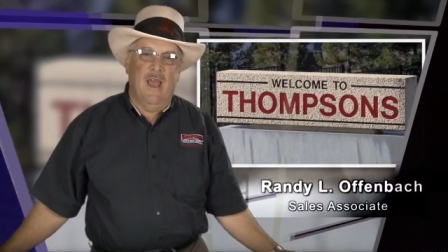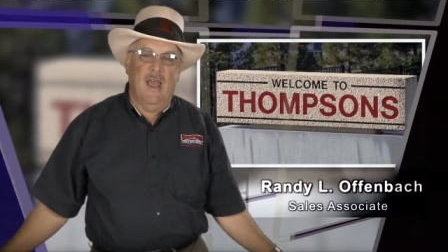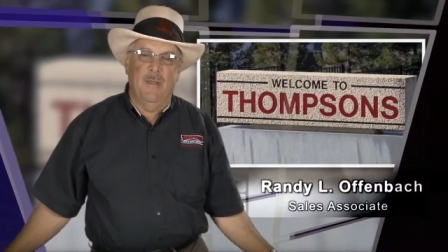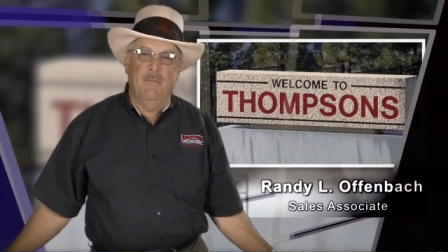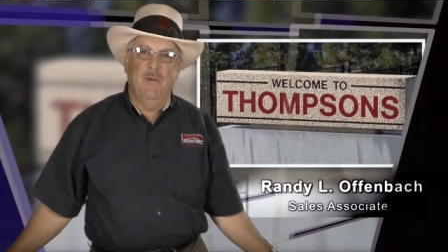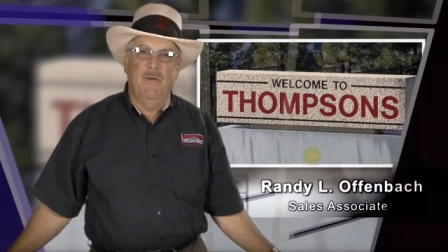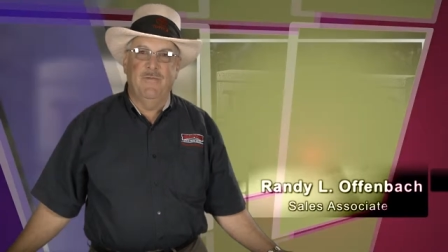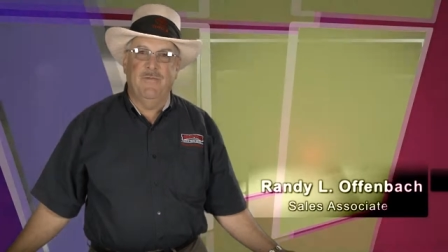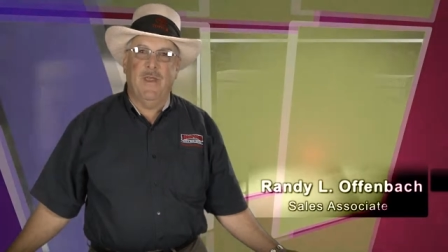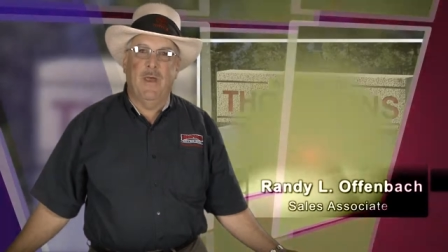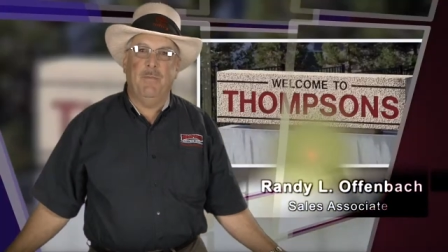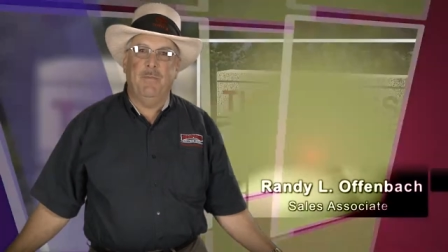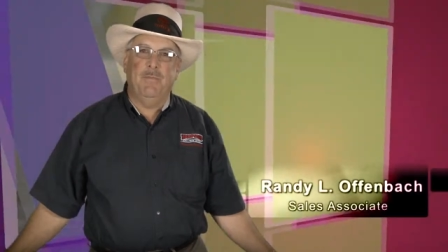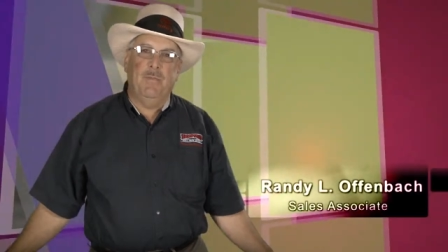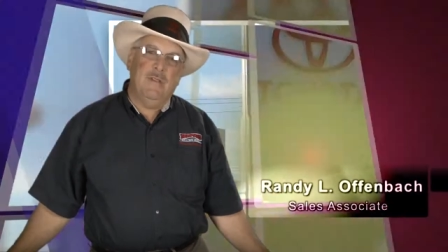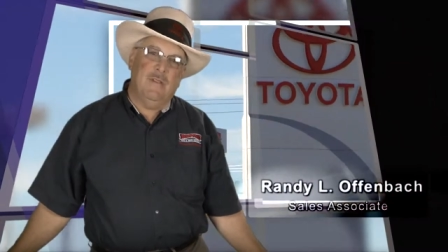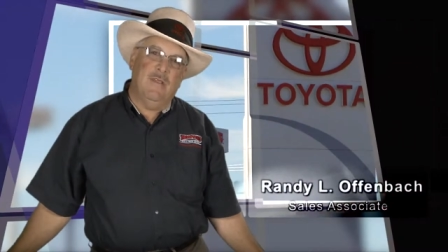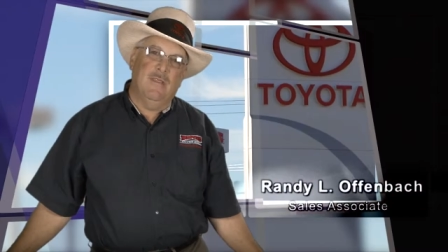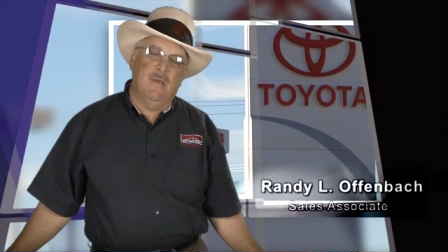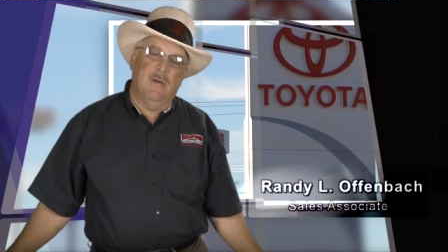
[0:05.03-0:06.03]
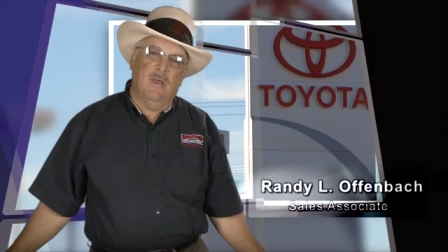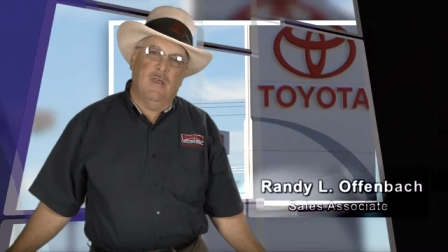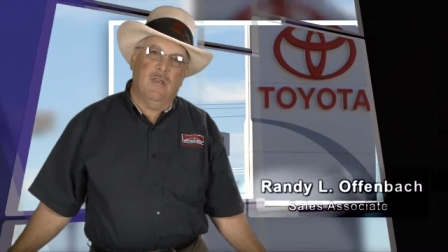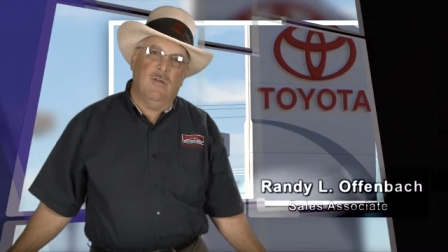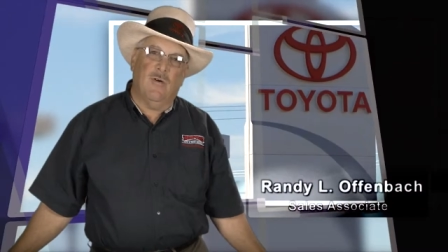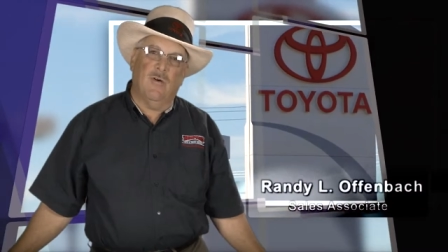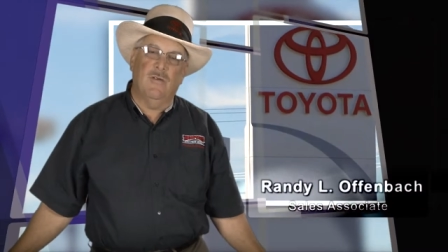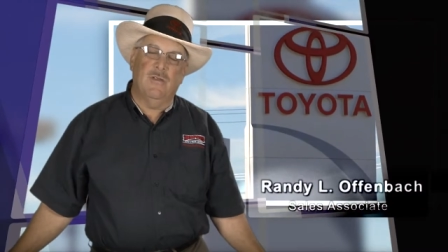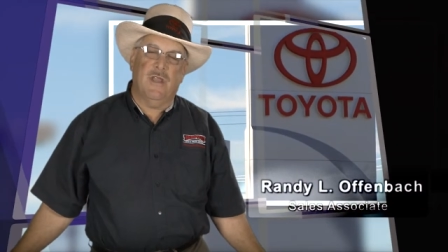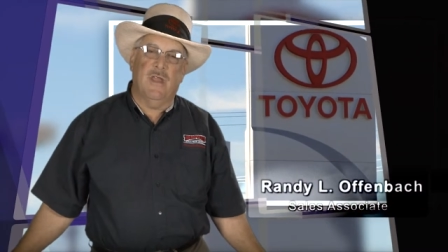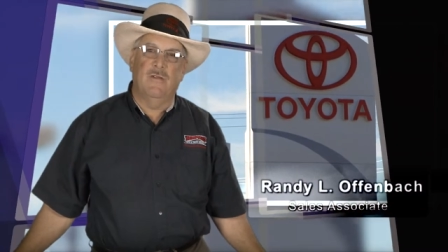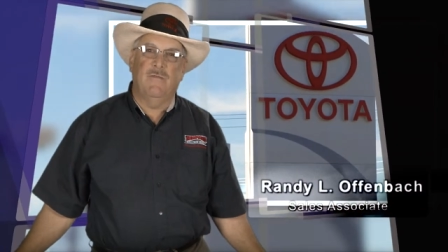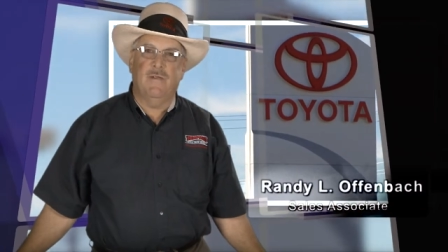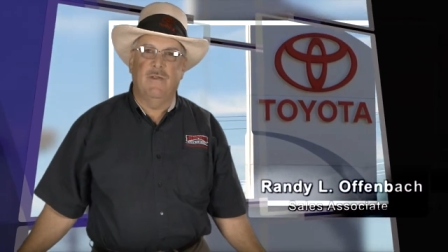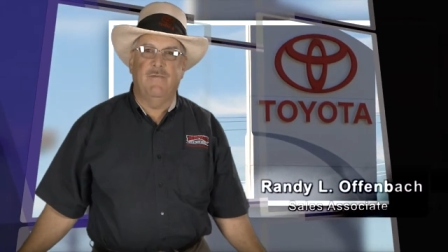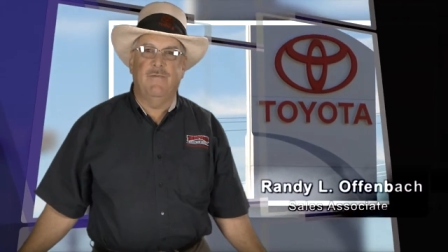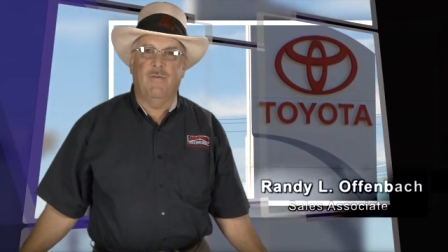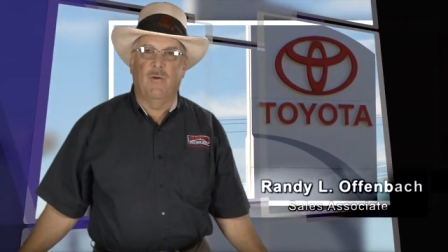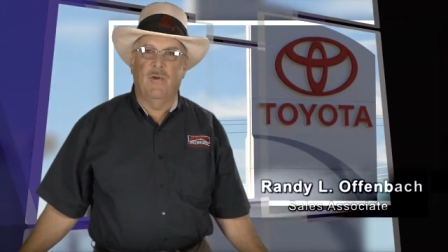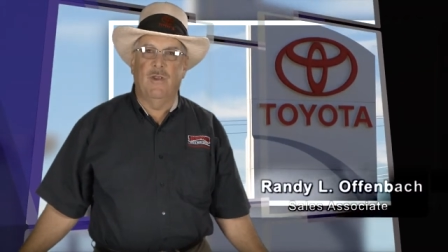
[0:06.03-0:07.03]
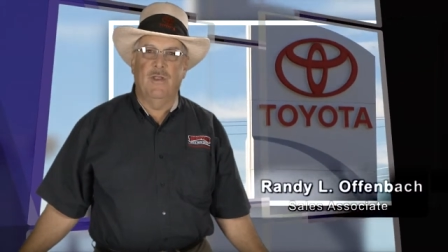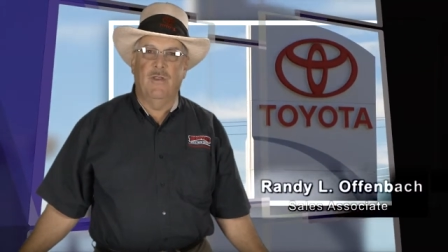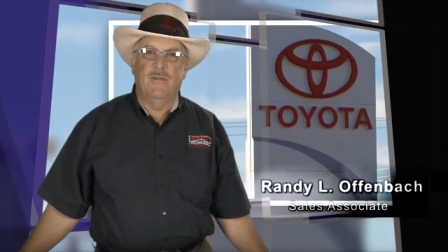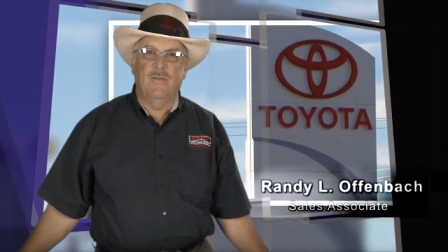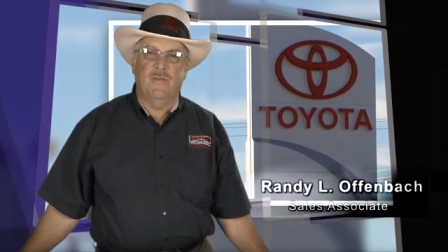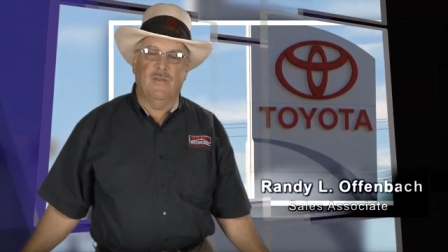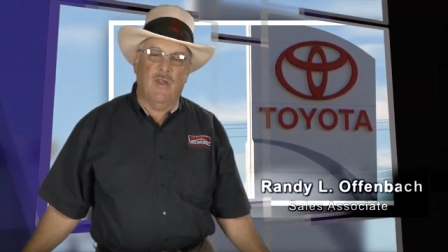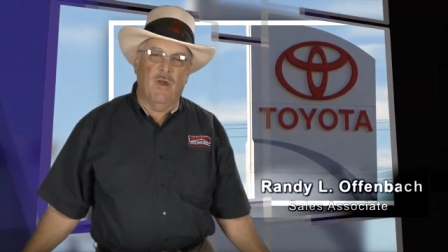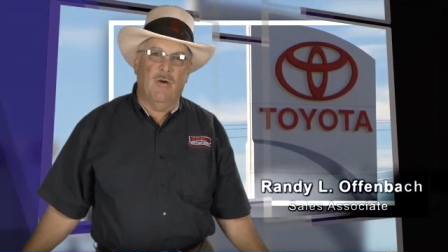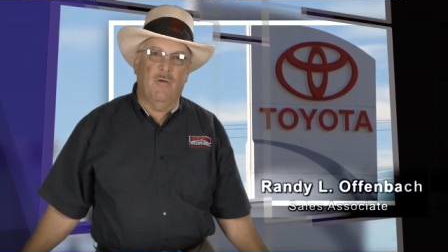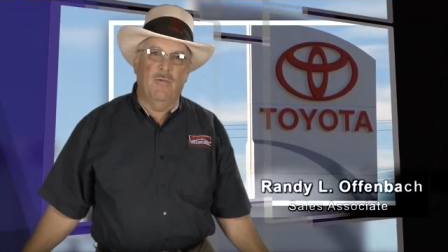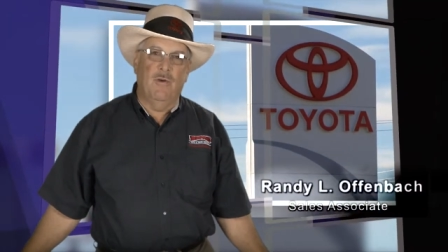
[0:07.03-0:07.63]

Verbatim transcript: I moved up to the Gold Country four years ago